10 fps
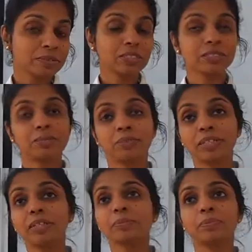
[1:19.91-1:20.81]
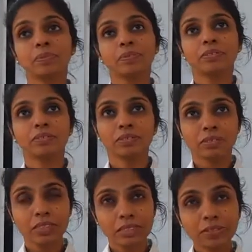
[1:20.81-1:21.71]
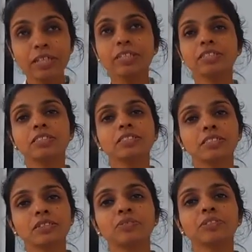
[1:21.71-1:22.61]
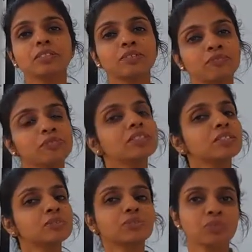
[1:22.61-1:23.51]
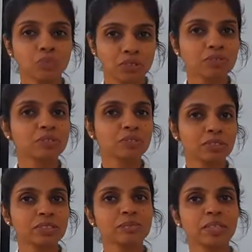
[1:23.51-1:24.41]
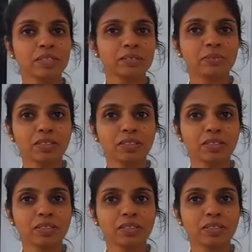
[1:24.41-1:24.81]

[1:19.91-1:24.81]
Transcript: which bring up the realities around the different issues of water resources management,